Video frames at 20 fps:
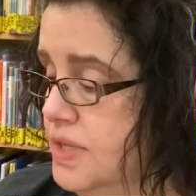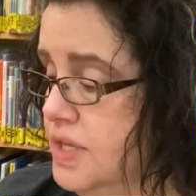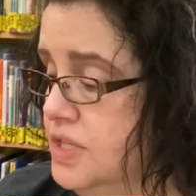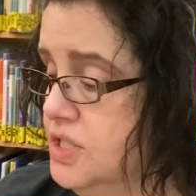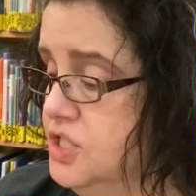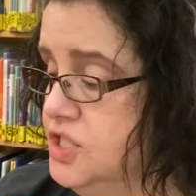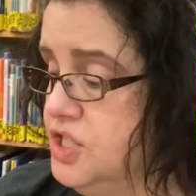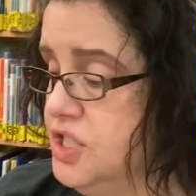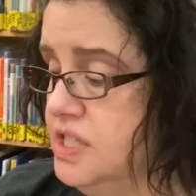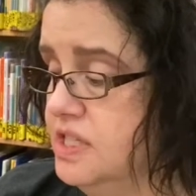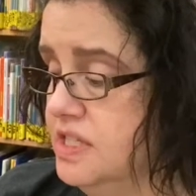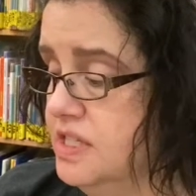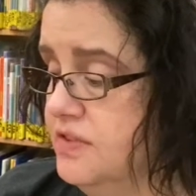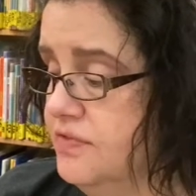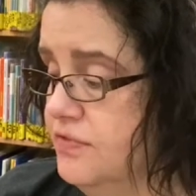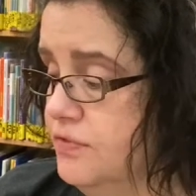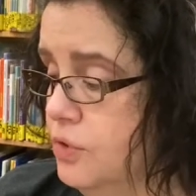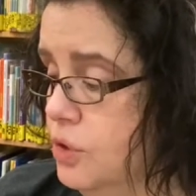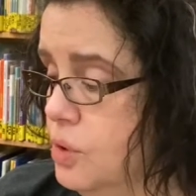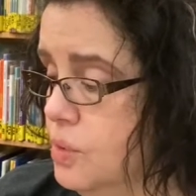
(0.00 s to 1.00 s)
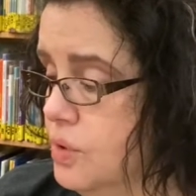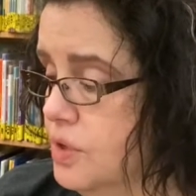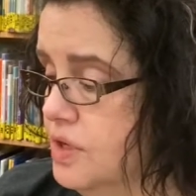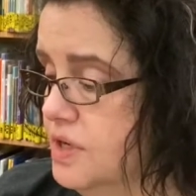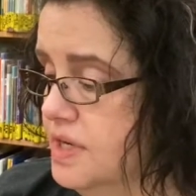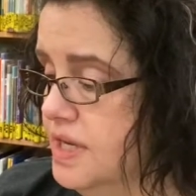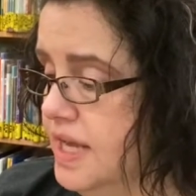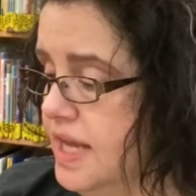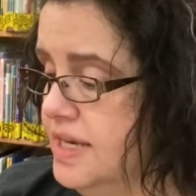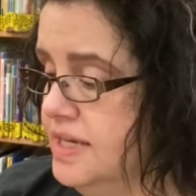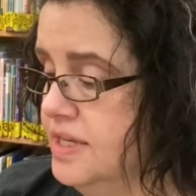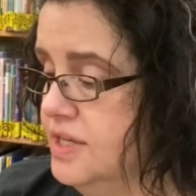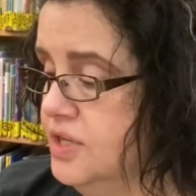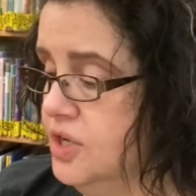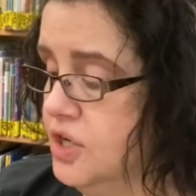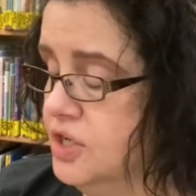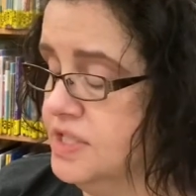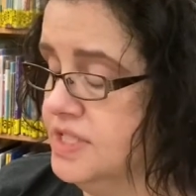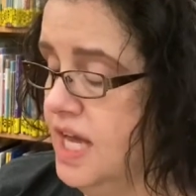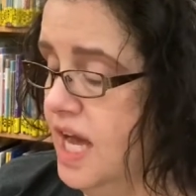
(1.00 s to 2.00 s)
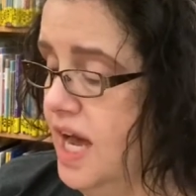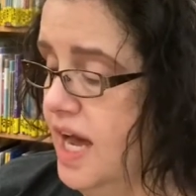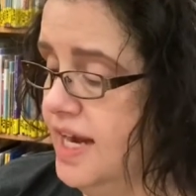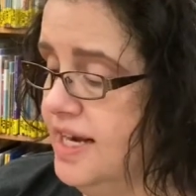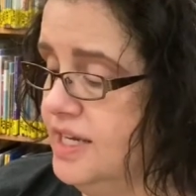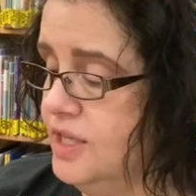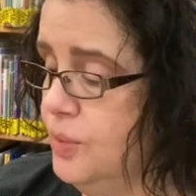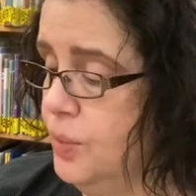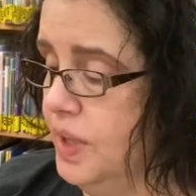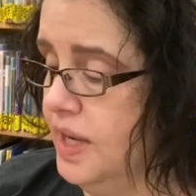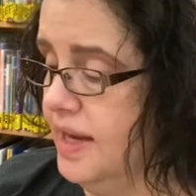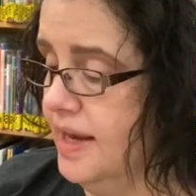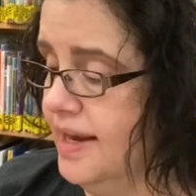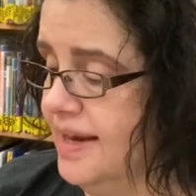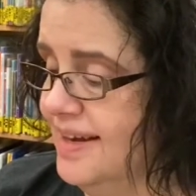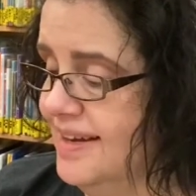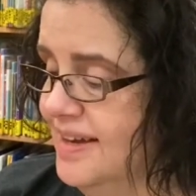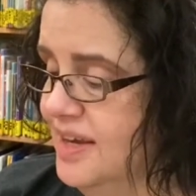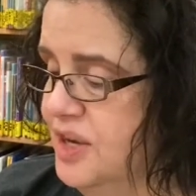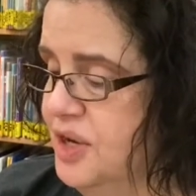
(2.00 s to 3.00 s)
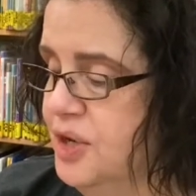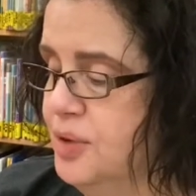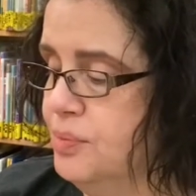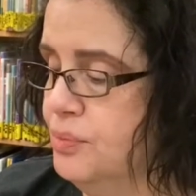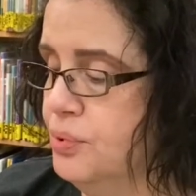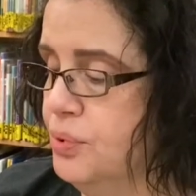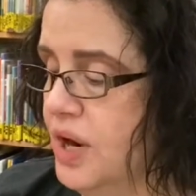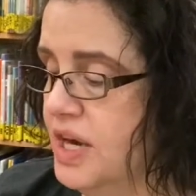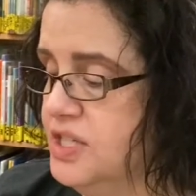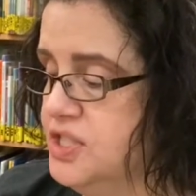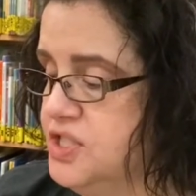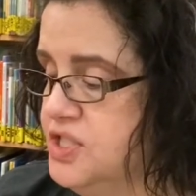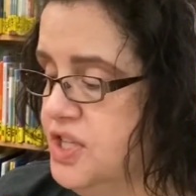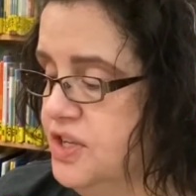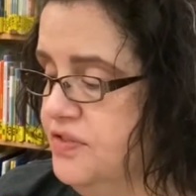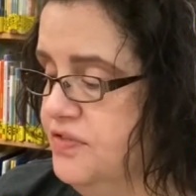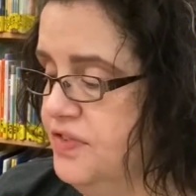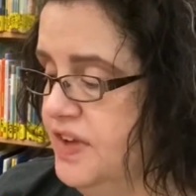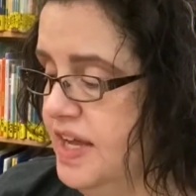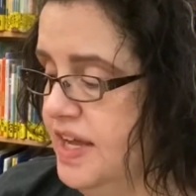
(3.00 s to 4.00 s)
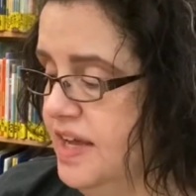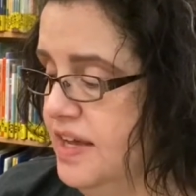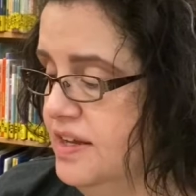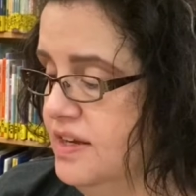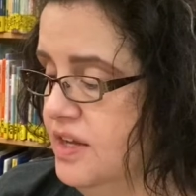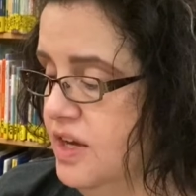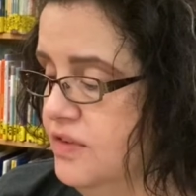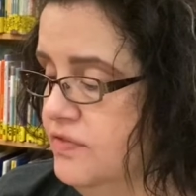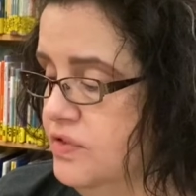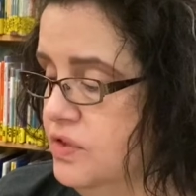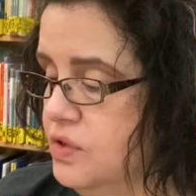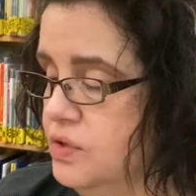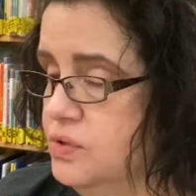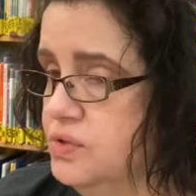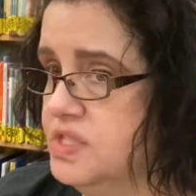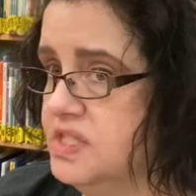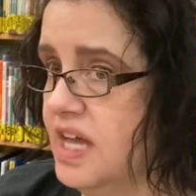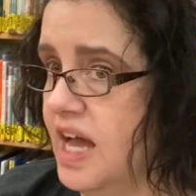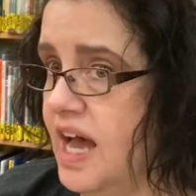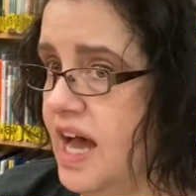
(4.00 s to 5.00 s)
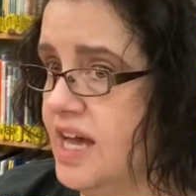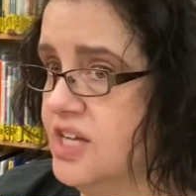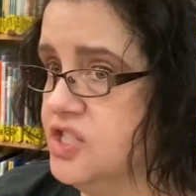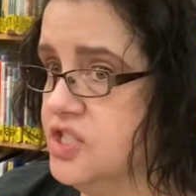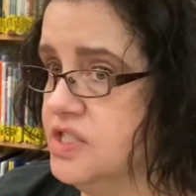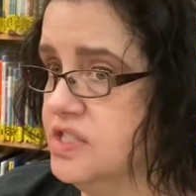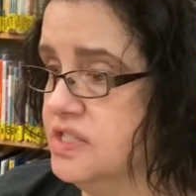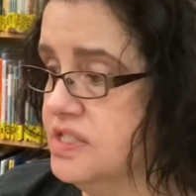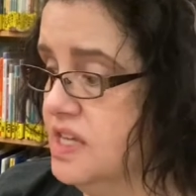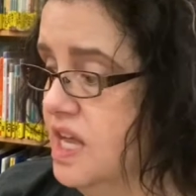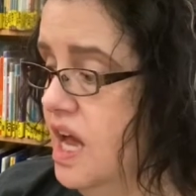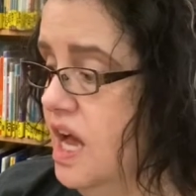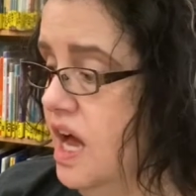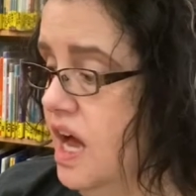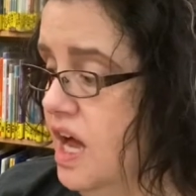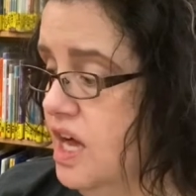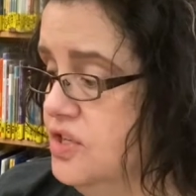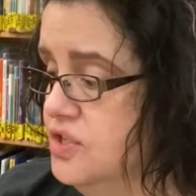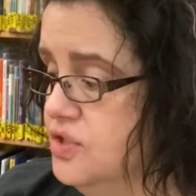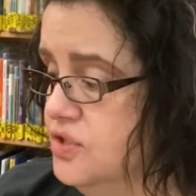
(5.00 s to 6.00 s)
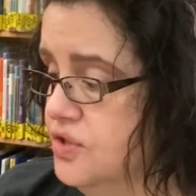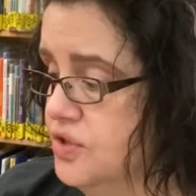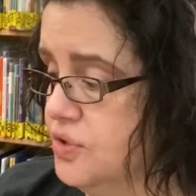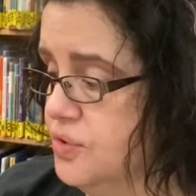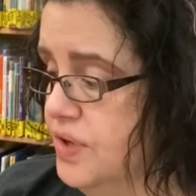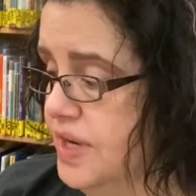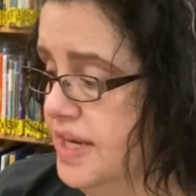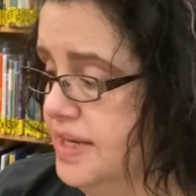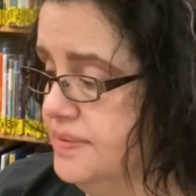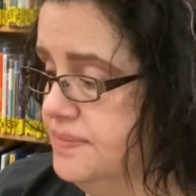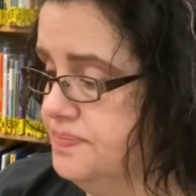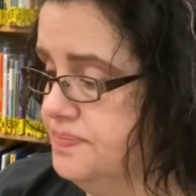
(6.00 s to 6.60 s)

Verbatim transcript: She leaned forward and in her tidy way, brushed a fan of loose ashes under the grate.